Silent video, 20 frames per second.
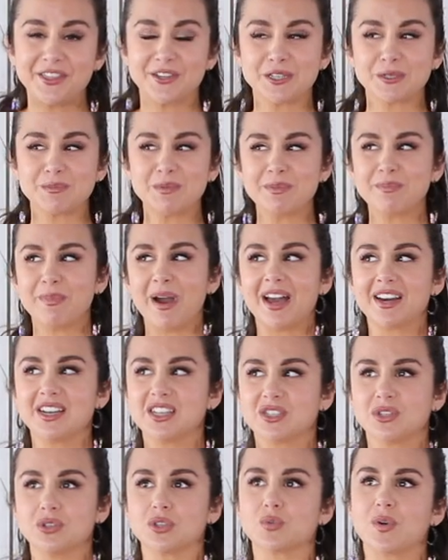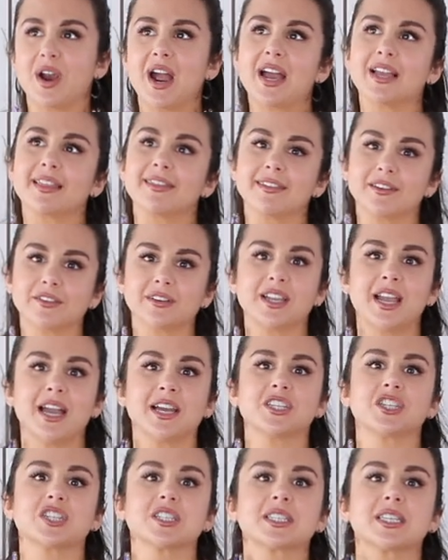There's been bodysuits where I literally
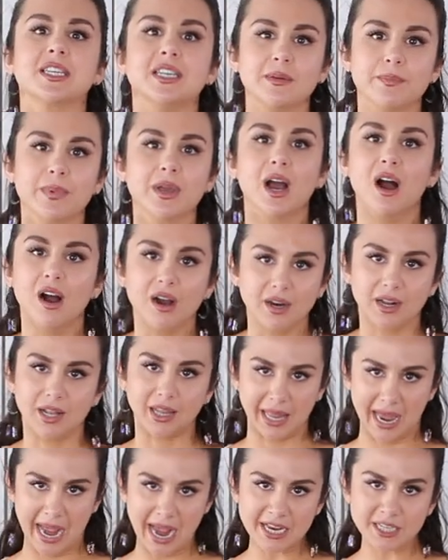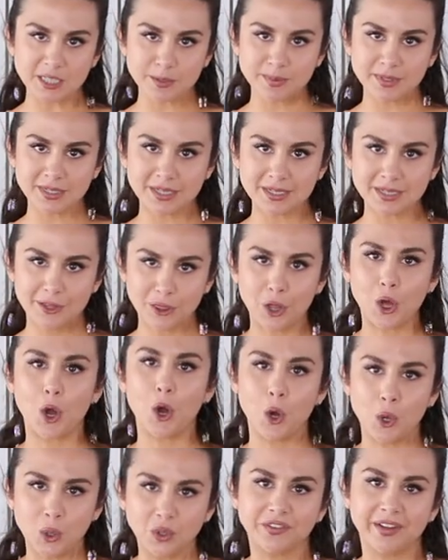had to just keep it unclasped the
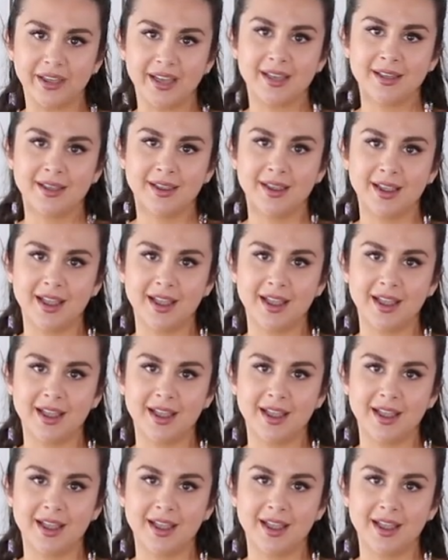whole day